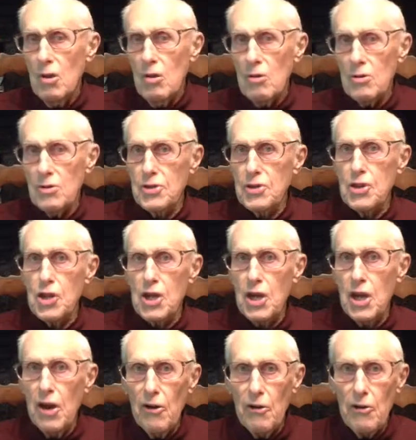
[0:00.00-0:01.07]
It's
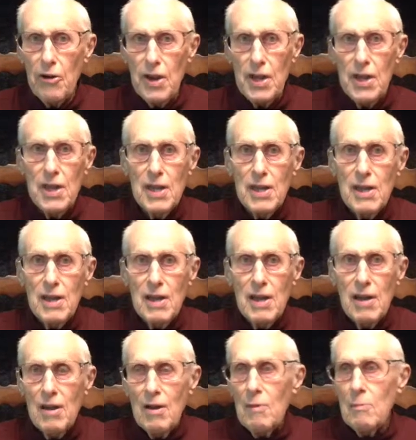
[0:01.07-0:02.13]
scary
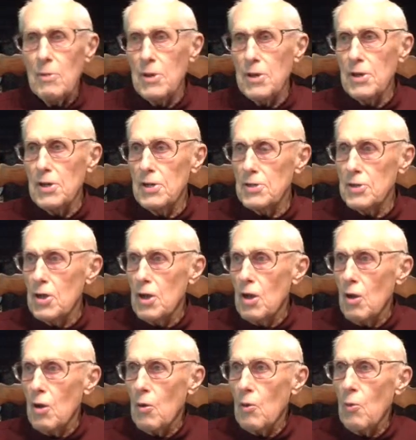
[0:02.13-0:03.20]
because
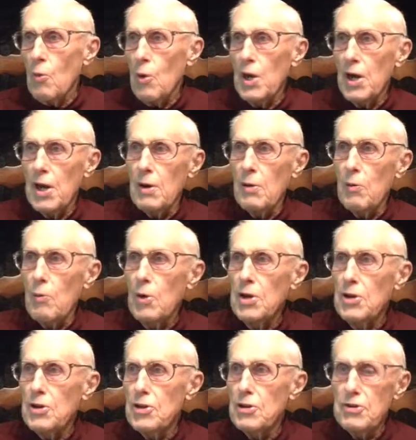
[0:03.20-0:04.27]
when it
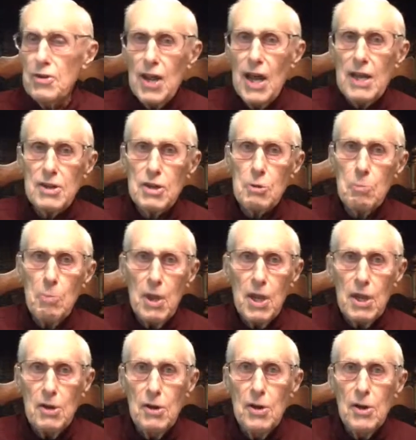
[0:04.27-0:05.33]
reaches that
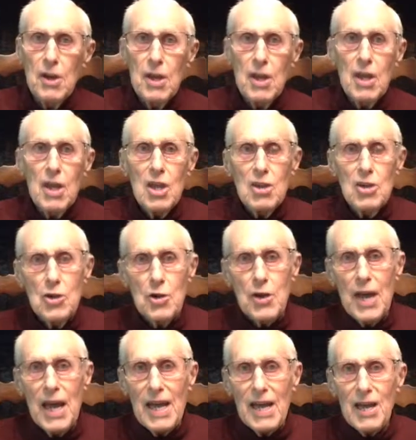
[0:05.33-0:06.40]
speed, you
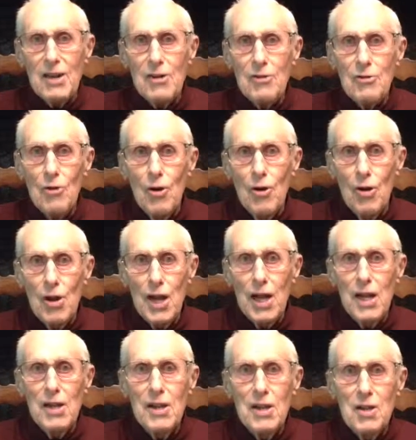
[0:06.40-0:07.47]
can't control it.
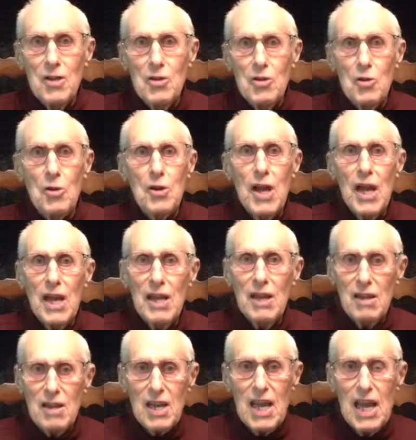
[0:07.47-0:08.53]
You
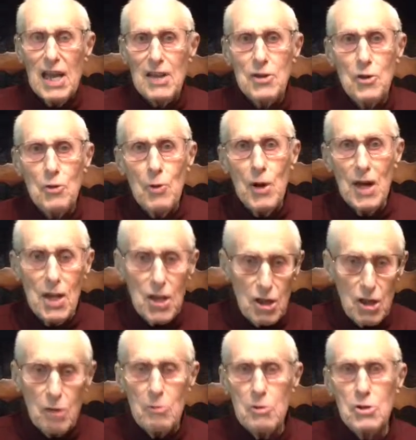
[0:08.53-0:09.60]
can't do
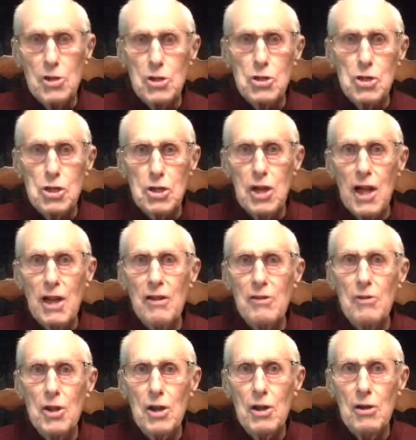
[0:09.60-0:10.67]
anything with the stick or
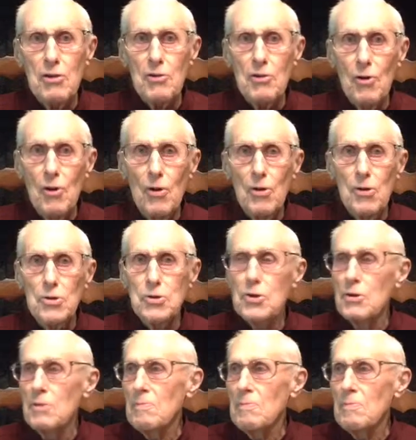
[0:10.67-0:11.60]
the controls.